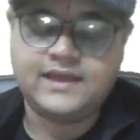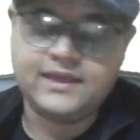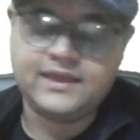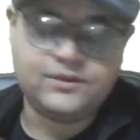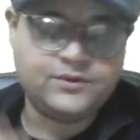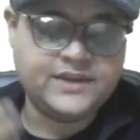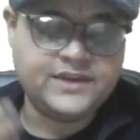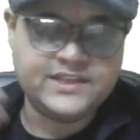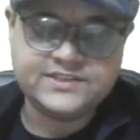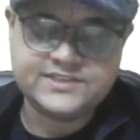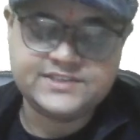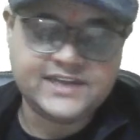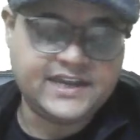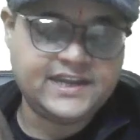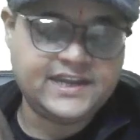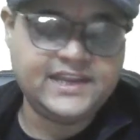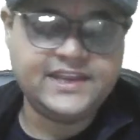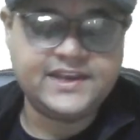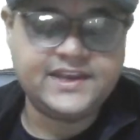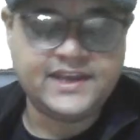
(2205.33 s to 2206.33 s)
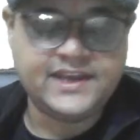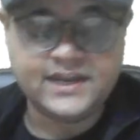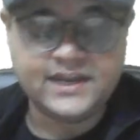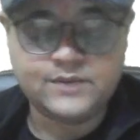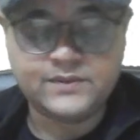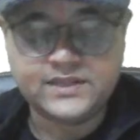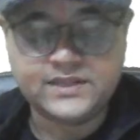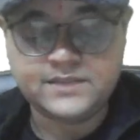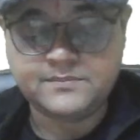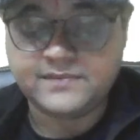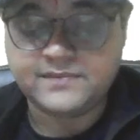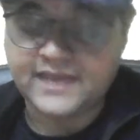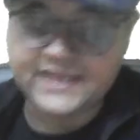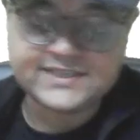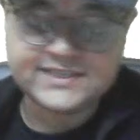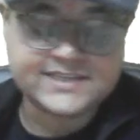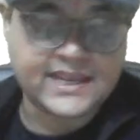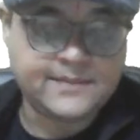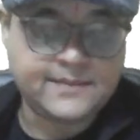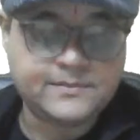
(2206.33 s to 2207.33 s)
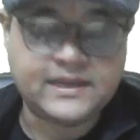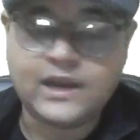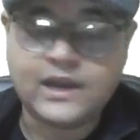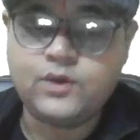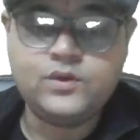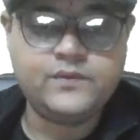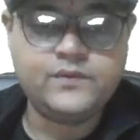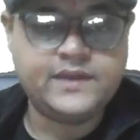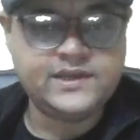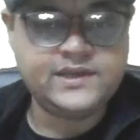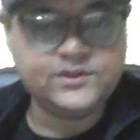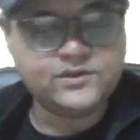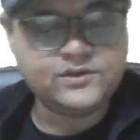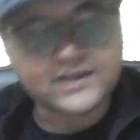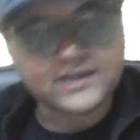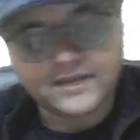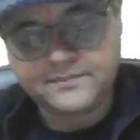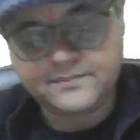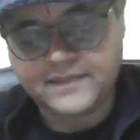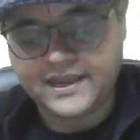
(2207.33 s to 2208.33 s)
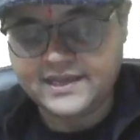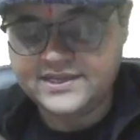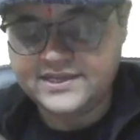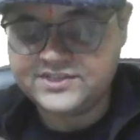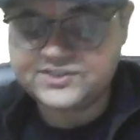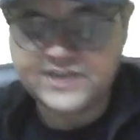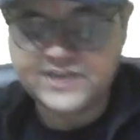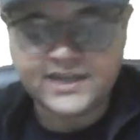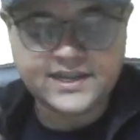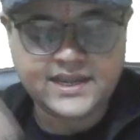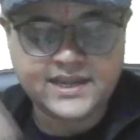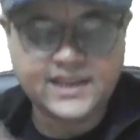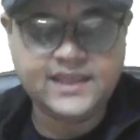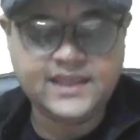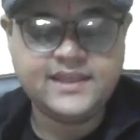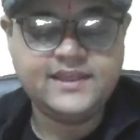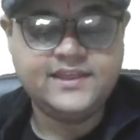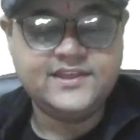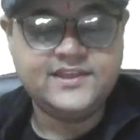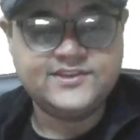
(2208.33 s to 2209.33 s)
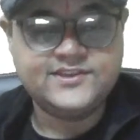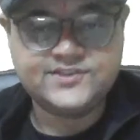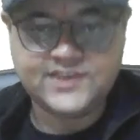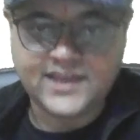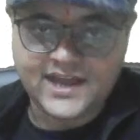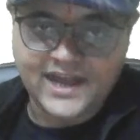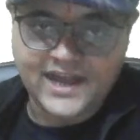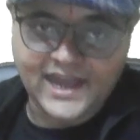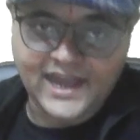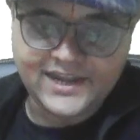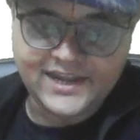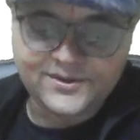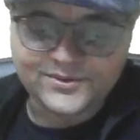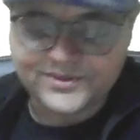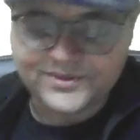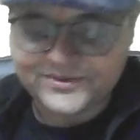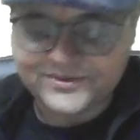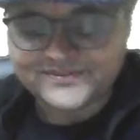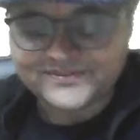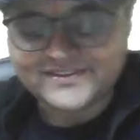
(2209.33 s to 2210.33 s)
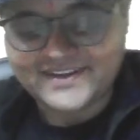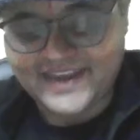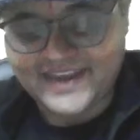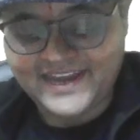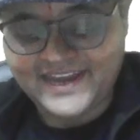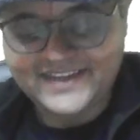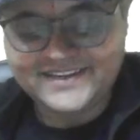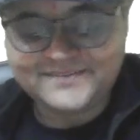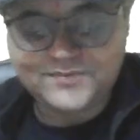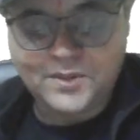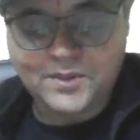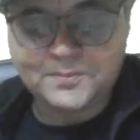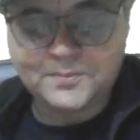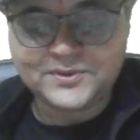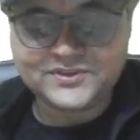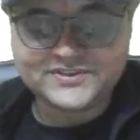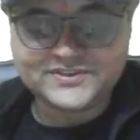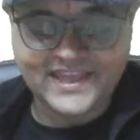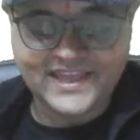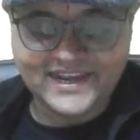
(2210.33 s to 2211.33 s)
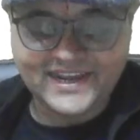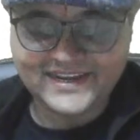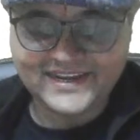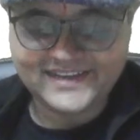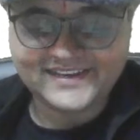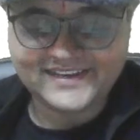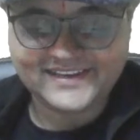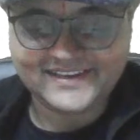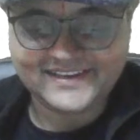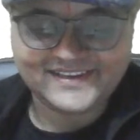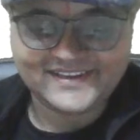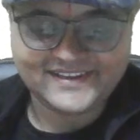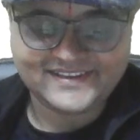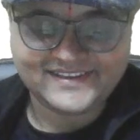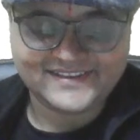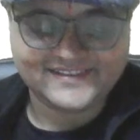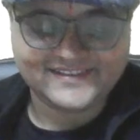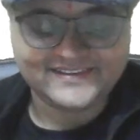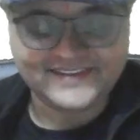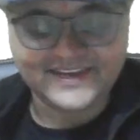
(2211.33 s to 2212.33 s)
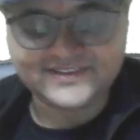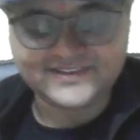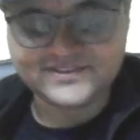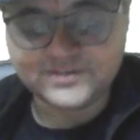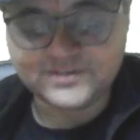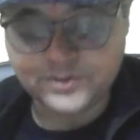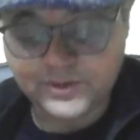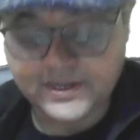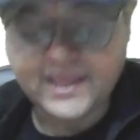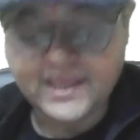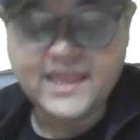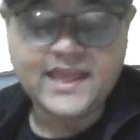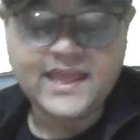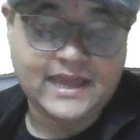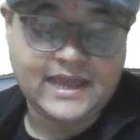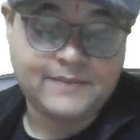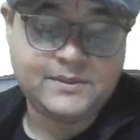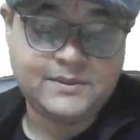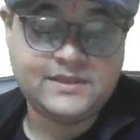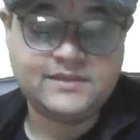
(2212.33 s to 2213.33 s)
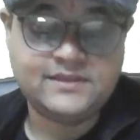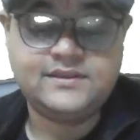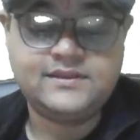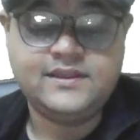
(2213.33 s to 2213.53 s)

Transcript: could instantly relate with him. Next time around when you'll come, I'll instantly say a hi to you. Right, Muhammad Azhar? That's good. I mean,